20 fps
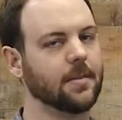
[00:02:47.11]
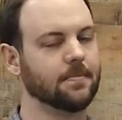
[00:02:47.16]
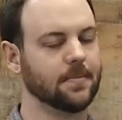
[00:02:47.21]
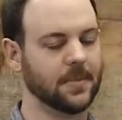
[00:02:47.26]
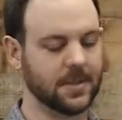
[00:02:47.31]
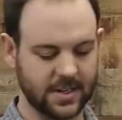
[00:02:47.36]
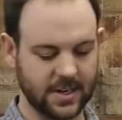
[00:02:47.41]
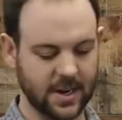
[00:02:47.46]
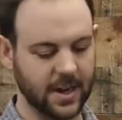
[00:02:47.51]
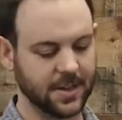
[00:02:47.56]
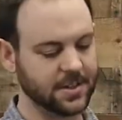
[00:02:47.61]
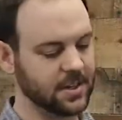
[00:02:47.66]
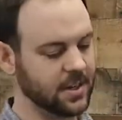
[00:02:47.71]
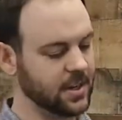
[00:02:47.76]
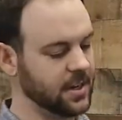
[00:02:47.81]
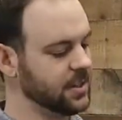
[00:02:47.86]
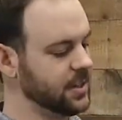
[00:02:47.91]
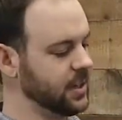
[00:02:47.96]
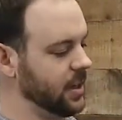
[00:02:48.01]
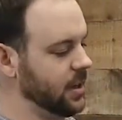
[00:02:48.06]
it's nice and
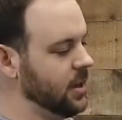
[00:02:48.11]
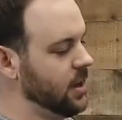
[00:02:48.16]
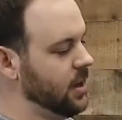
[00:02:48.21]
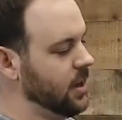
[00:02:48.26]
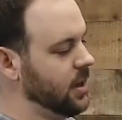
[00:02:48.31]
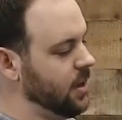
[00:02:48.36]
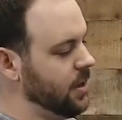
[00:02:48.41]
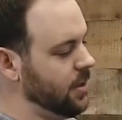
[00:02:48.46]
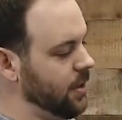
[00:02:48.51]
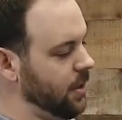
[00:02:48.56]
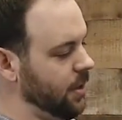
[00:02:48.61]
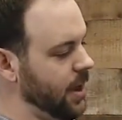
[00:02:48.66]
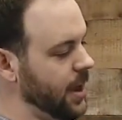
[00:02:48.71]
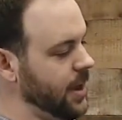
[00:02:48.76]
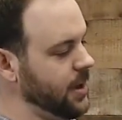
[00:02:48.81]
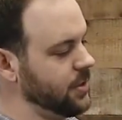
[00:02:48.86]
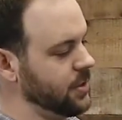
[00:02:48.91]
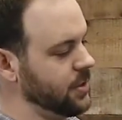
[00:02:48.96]
easy. The light